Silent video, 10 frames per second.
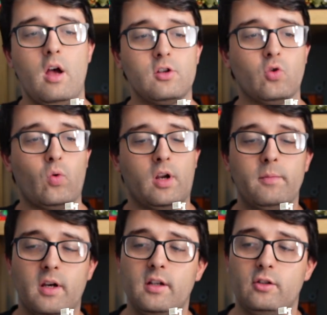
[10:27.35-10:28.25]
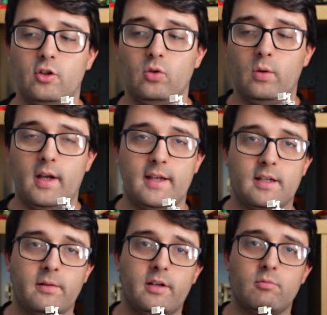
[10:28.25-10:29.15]
So what I'm gonna do is
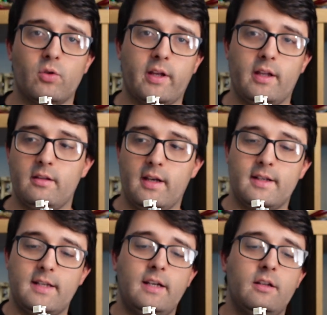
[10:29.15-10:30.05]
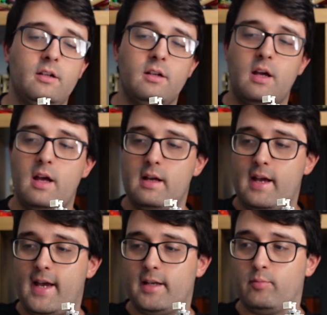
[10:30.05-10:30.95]
I'm gonna bring in the Executor
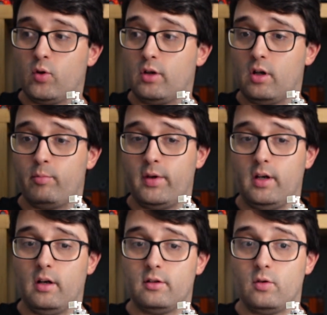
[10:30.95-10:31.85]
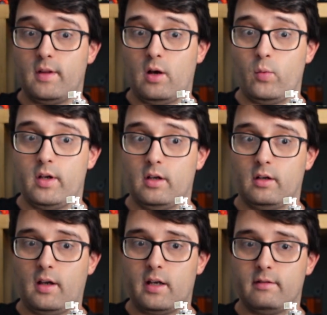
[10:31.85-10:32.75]
and put it up here so that we can
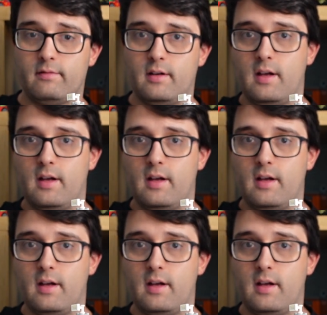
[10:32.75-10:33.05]
kind of